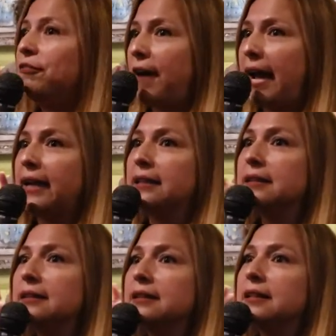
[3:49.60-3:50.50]
fight
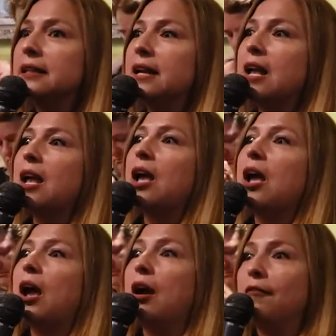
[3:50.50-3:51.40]

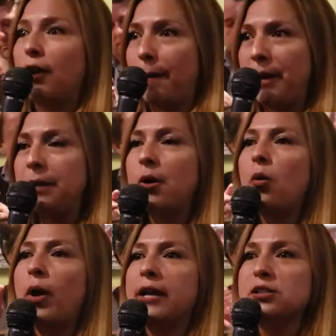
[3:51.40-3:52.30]
for a
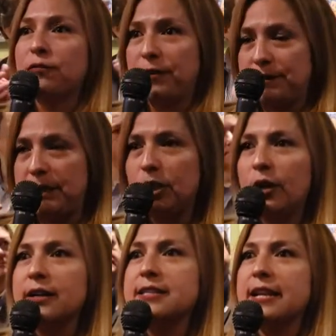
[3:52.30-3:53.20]
minimum wage of
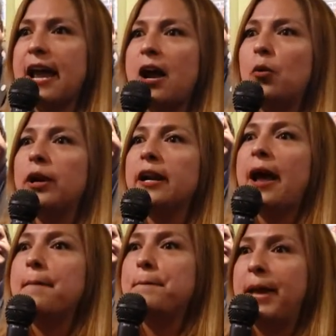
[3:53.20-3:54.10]
$15 an hour,
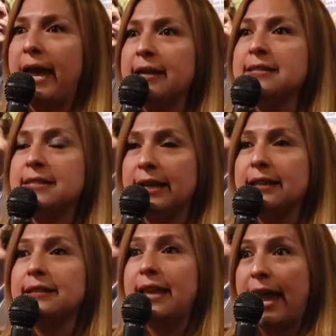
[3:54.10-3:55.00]

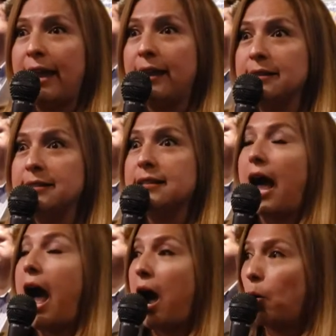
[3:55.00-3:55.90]
basic days,
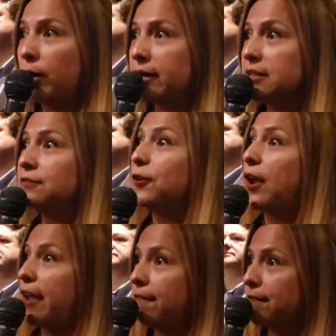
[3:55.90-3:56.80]
hours for
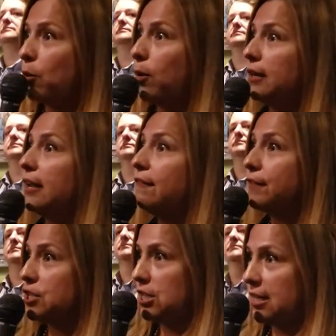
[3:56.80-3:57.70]
everyone in
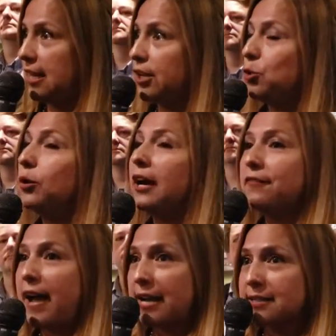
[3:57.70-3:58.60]
Virginia. You will
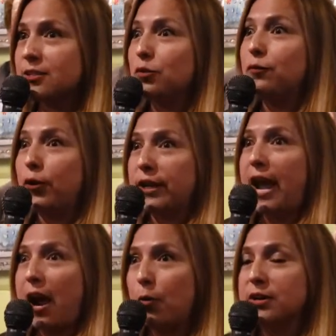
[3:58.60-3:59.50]
have access to 40
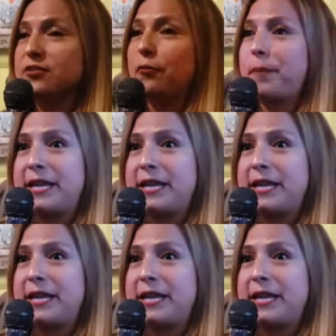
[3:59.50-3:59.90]
hours of